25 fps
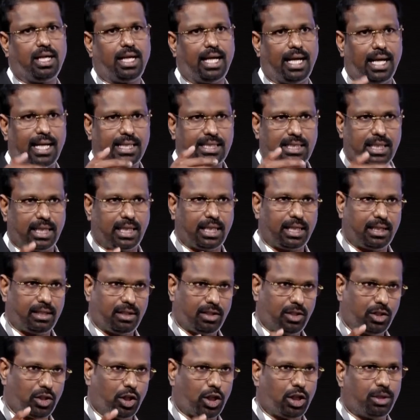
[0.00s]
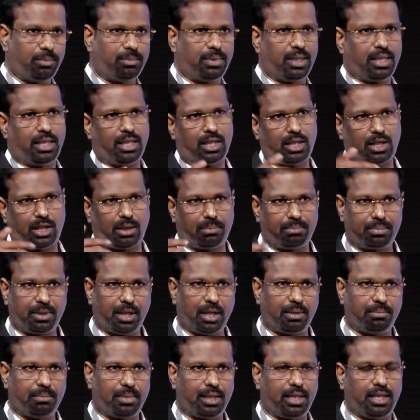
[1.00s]
as a normal or
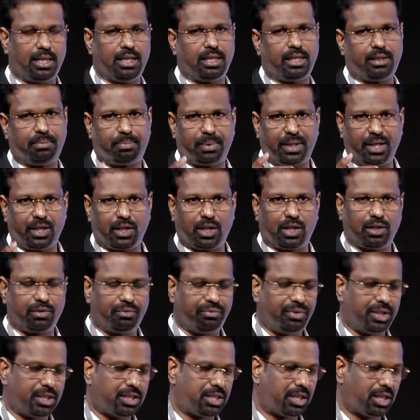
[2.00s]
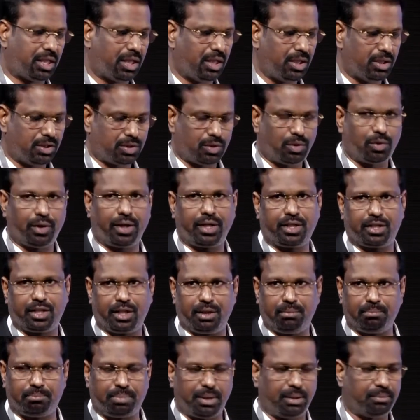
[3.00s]
abnormal, depending on which he is going to
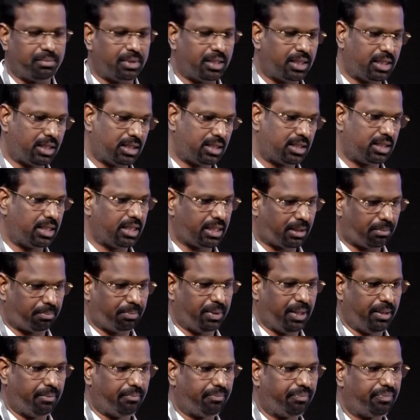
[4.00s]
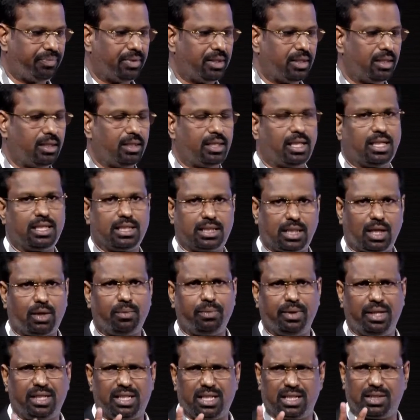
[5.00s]
implement his therapy. That is
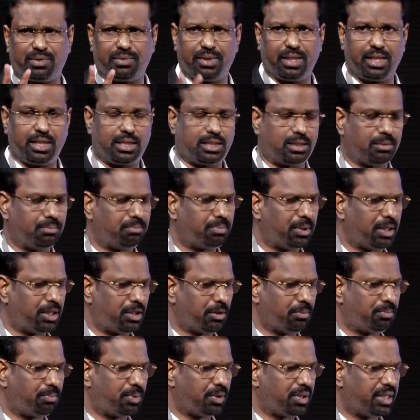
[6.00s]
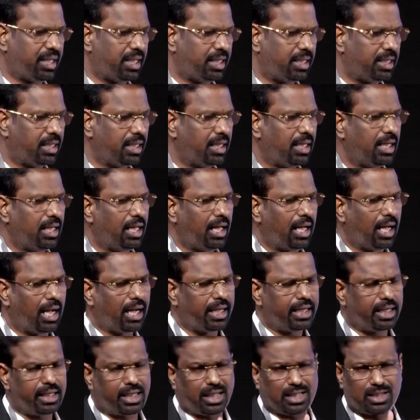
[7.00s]
how it is very simple to put it.
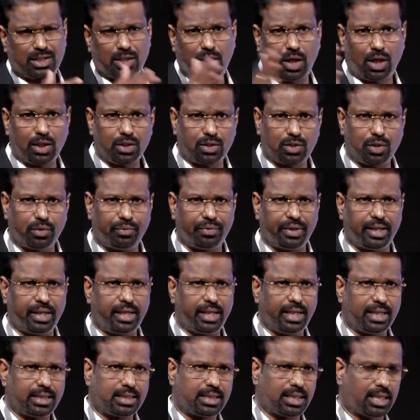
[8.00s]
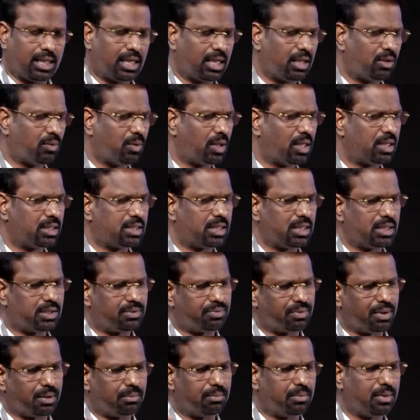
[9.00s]
And it has gone through various advances
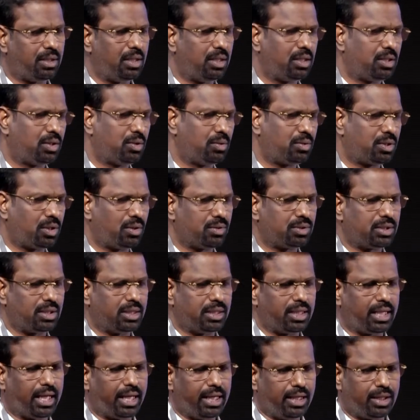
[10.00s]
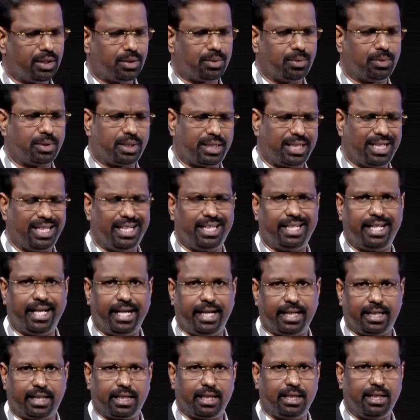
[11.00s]
from 2009 to till
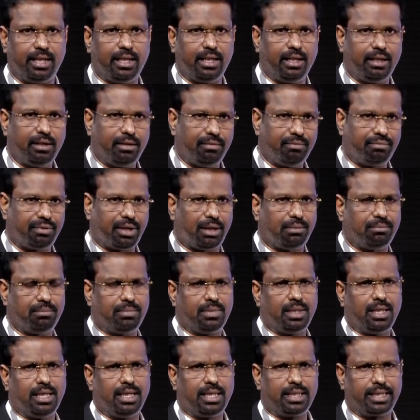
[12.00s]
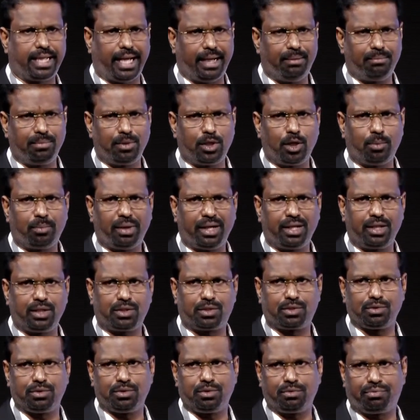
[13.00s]
date, from time
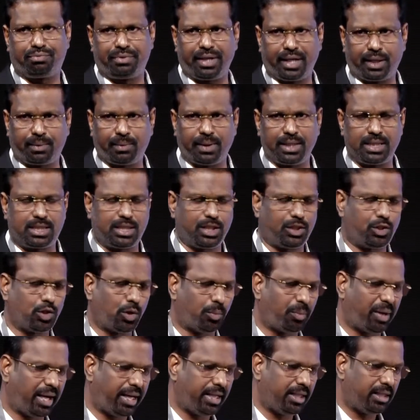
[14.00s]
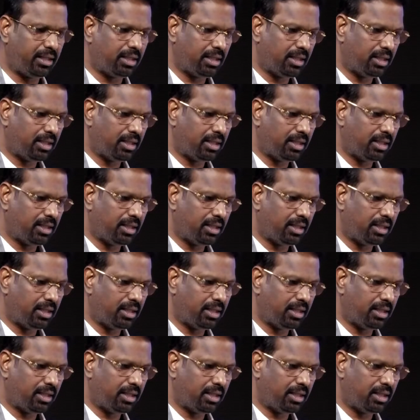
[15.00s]
domain to frequency domain.